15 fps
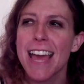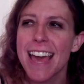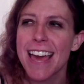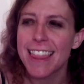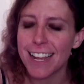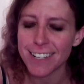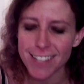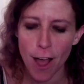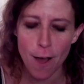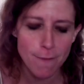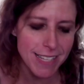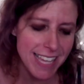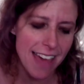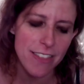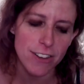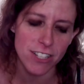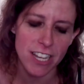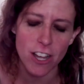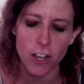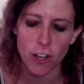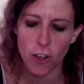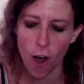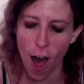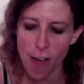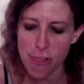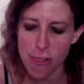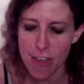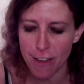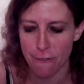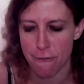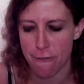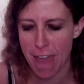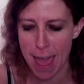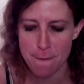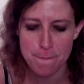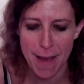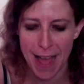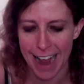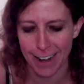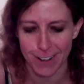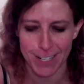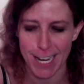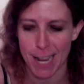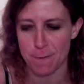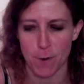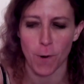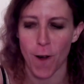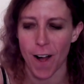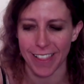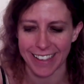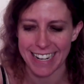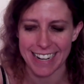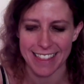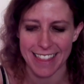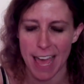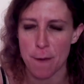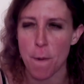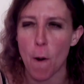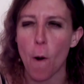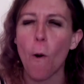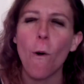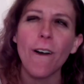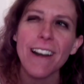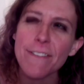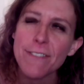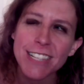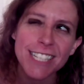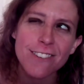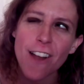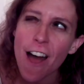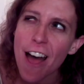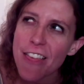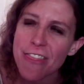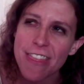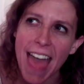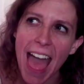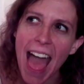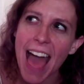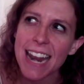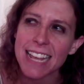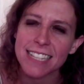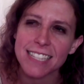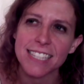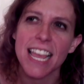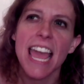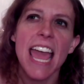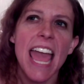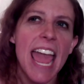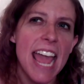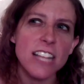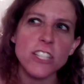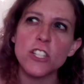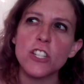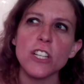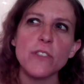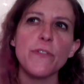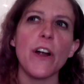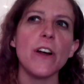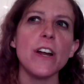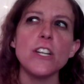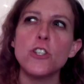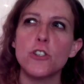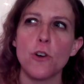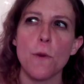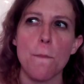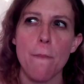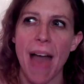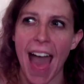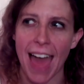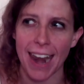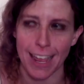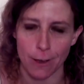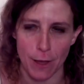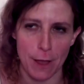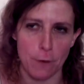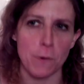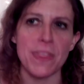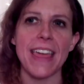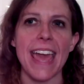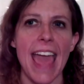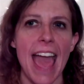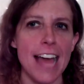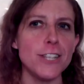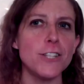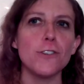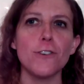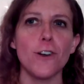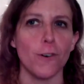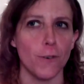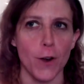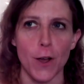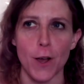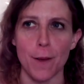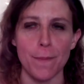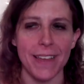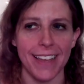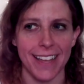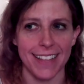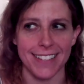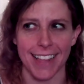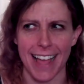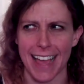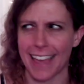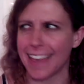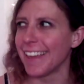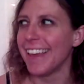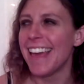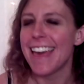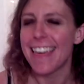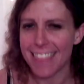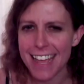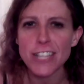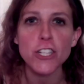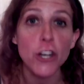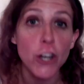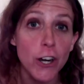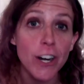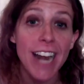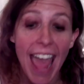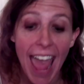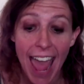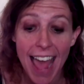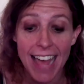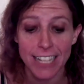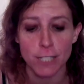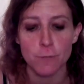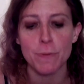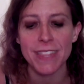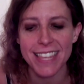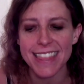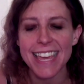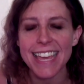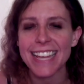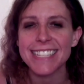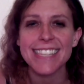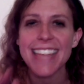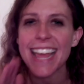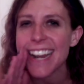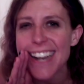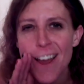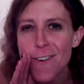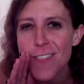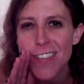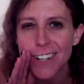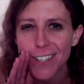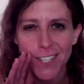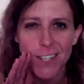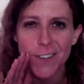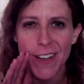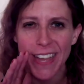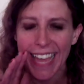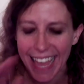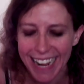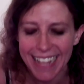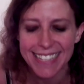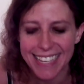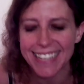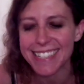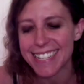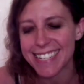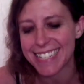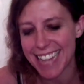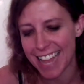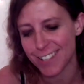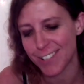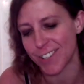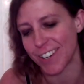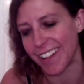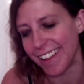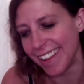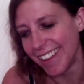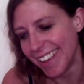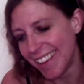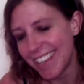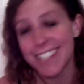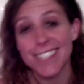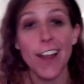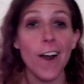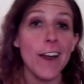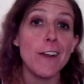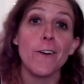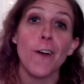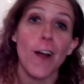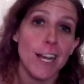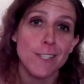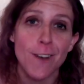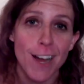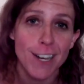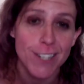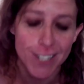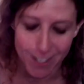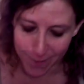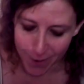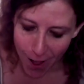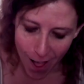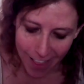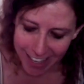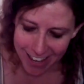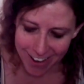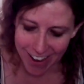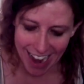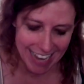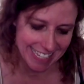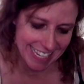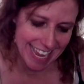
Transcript: There's almost, yeah, there's like a gothic vampire type quality to them. Or if it's not that, it's just very dramatic. Like when they enter a room, it's like they turn heads. But the thing is, they know they're doing it. It's intentional. Sorry, cross watchers. I'm calling you guys